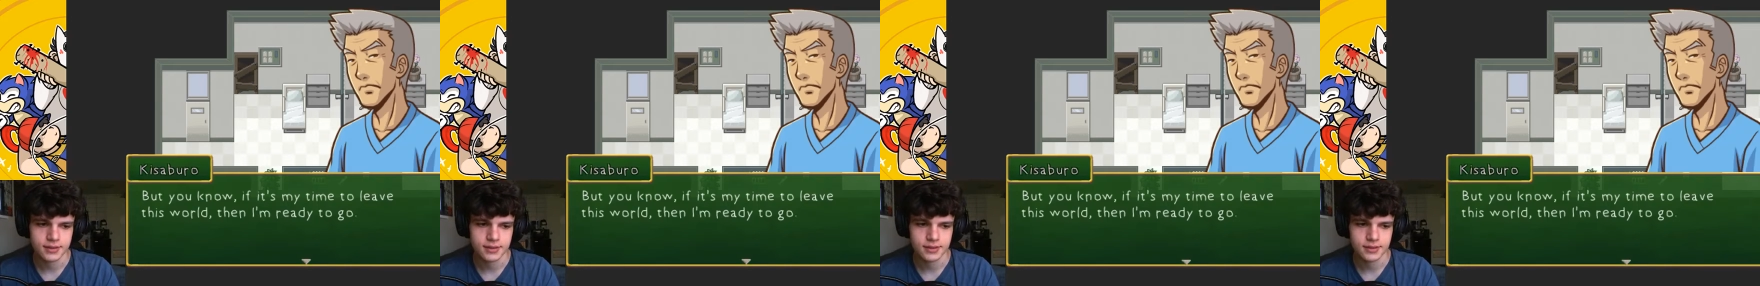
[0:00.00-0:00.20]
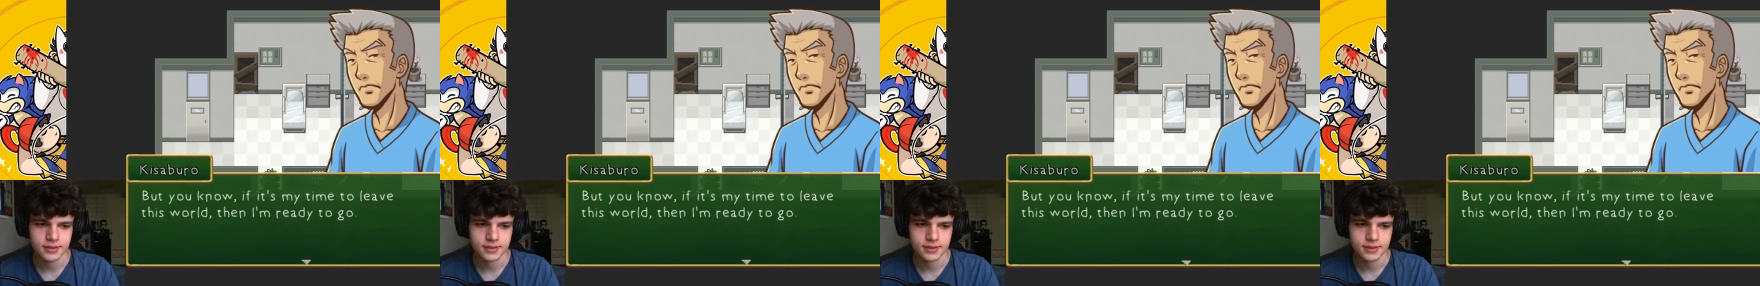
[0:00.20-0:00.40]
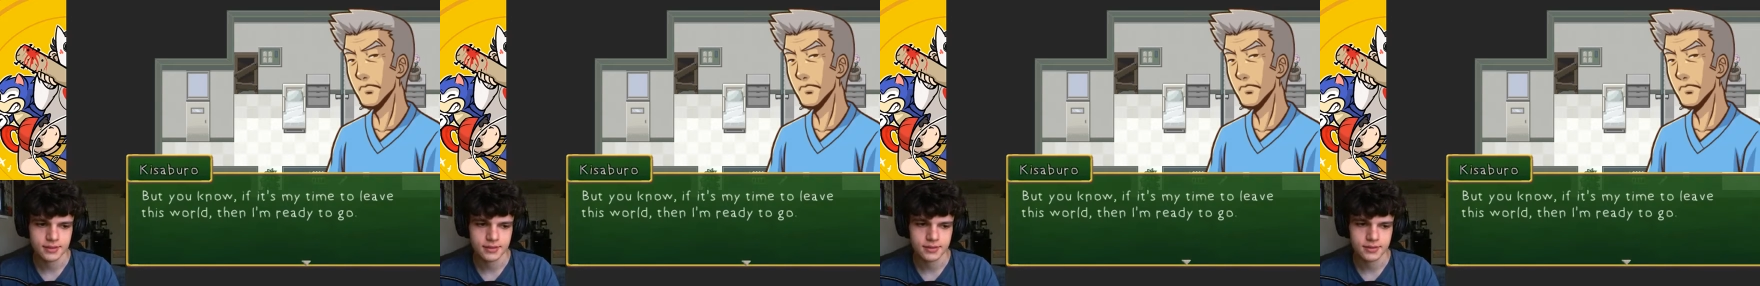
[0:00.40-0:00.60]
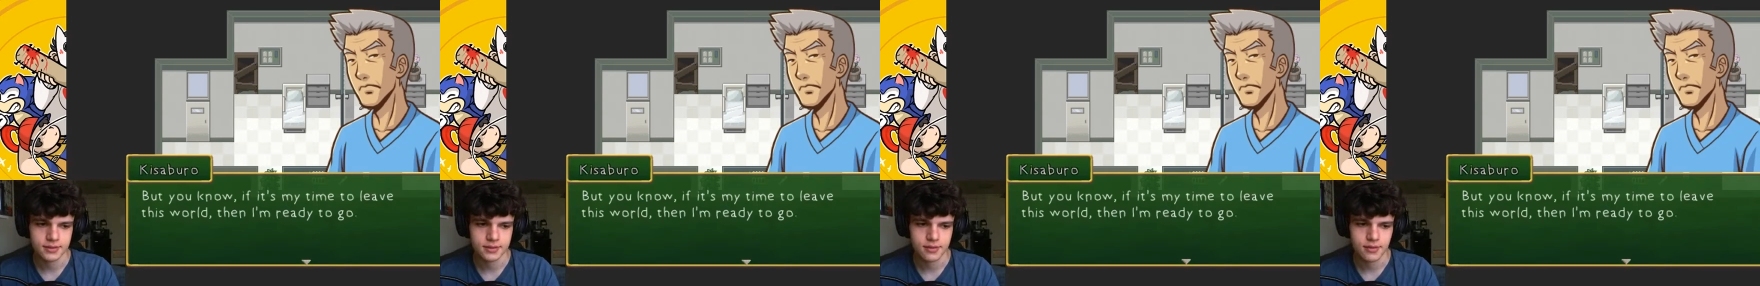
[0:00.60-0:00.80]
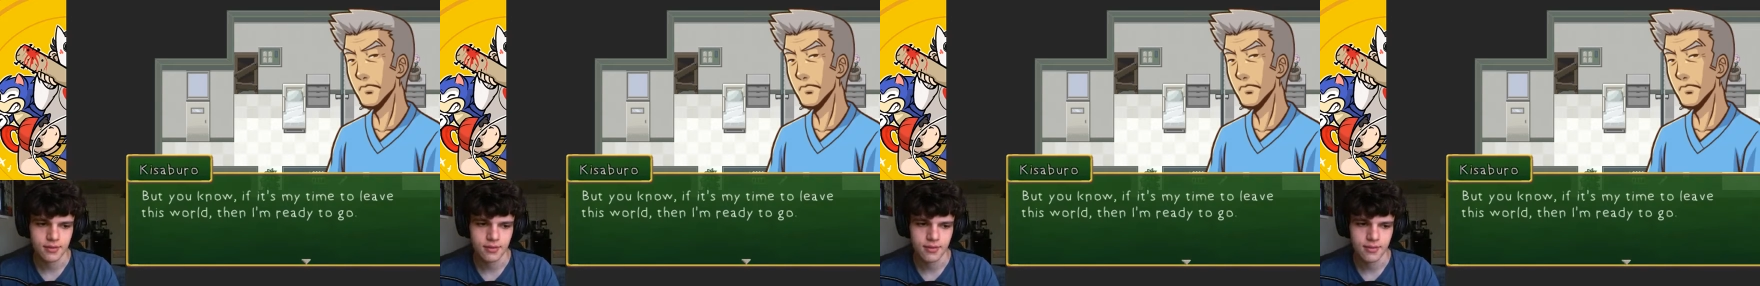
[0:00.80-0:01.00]

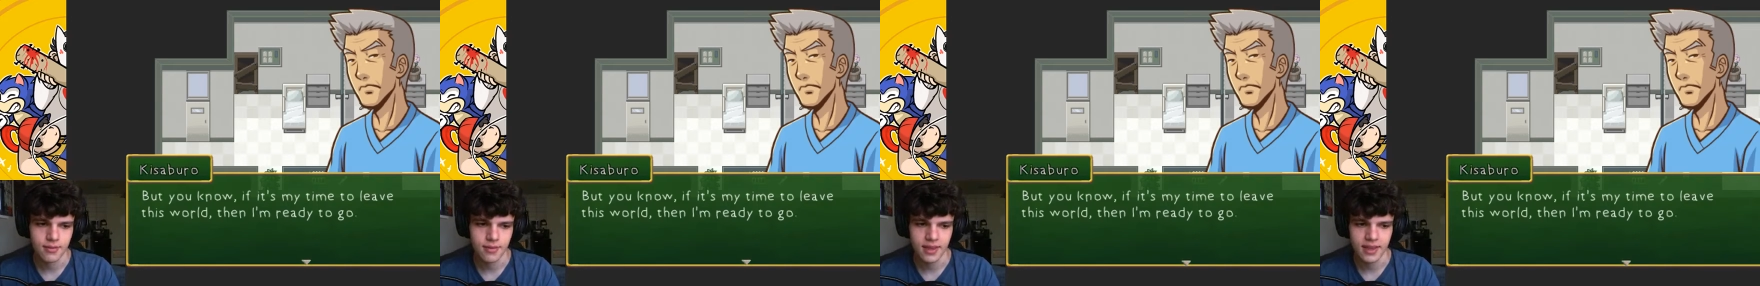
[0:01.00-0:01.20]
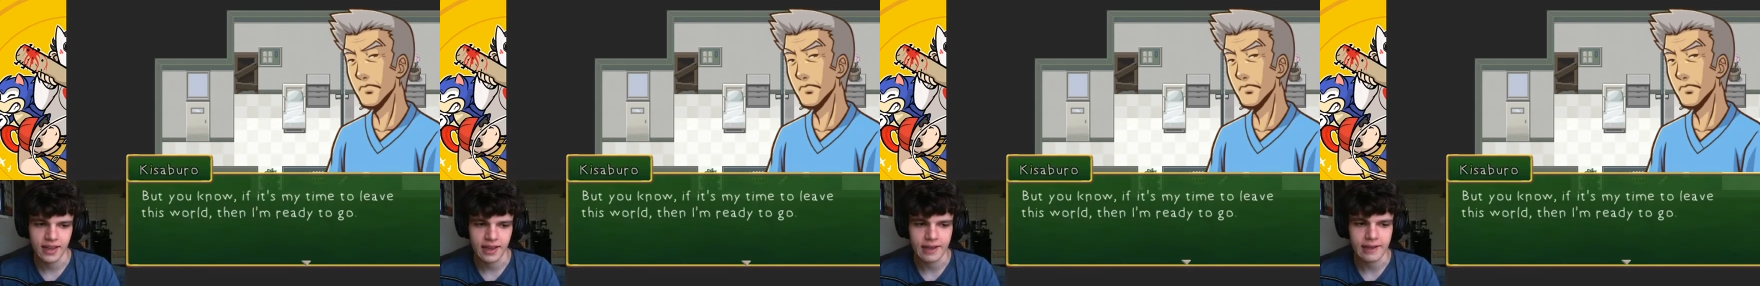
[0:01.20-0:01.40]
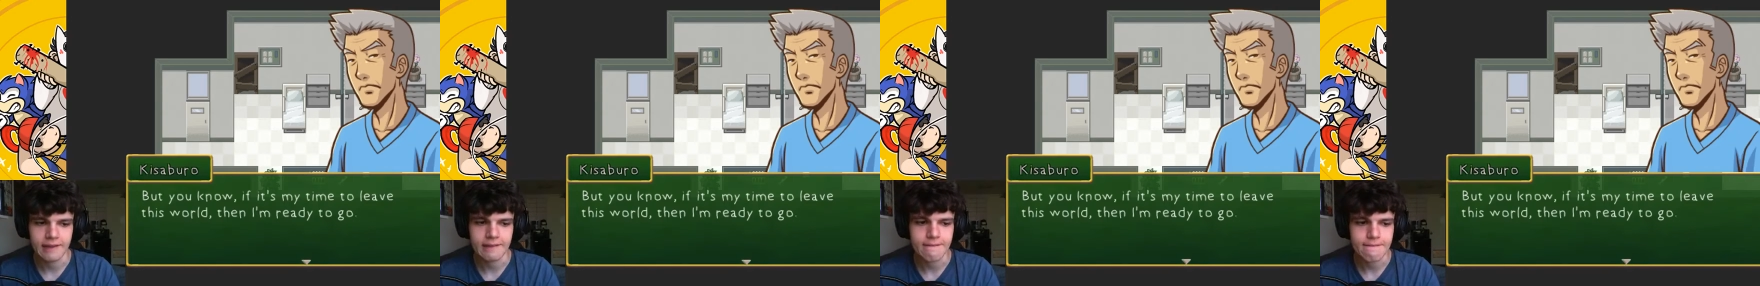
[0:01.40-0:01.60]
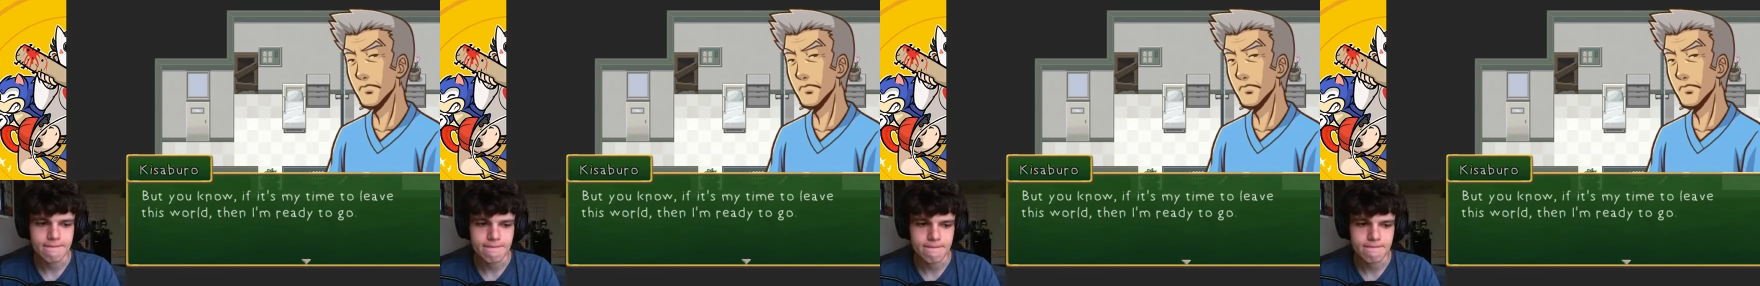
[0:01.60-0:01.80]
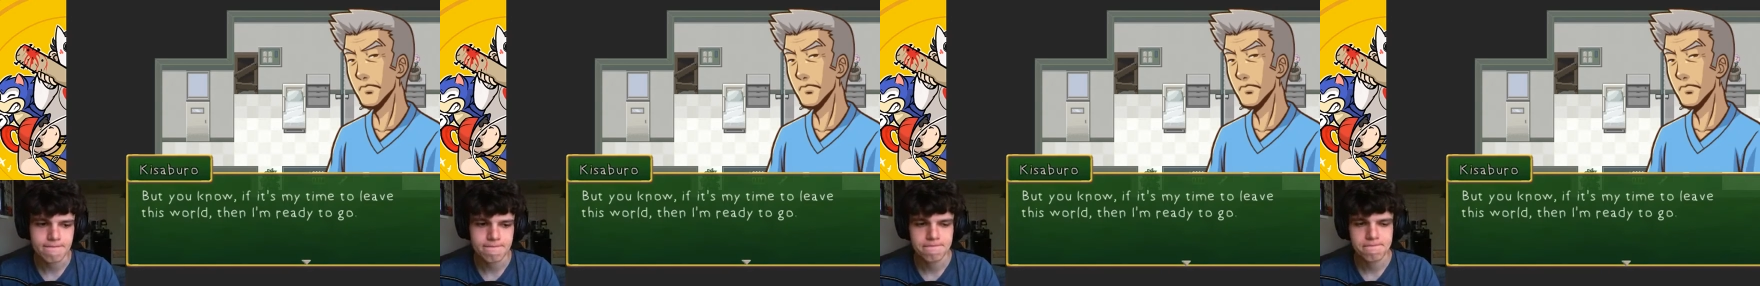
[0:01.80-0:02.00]

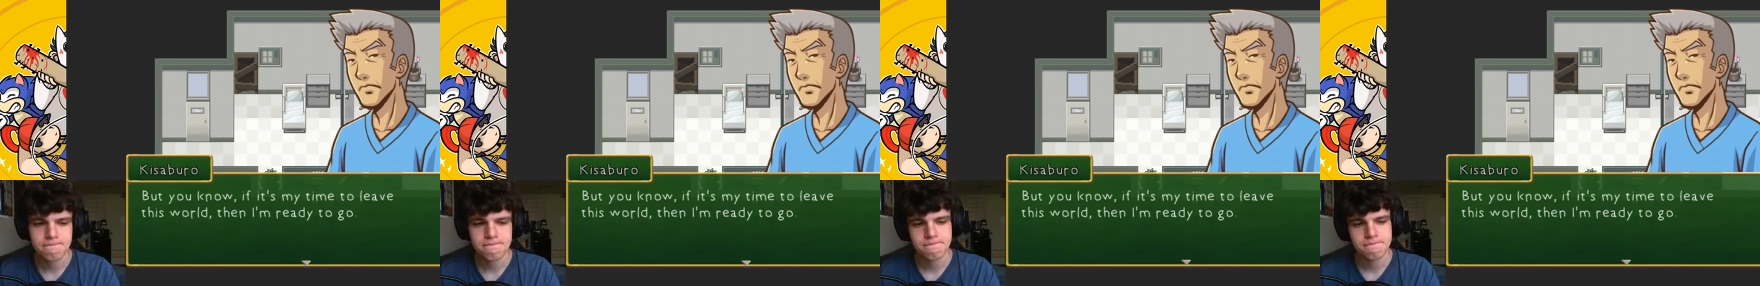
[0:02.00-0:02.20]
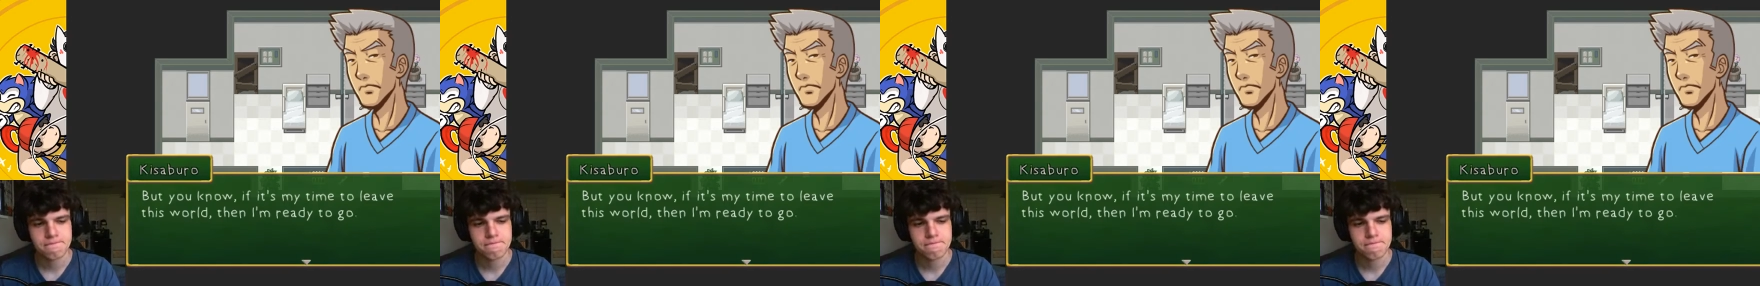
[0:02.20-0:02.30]
No one is speaking in this clip.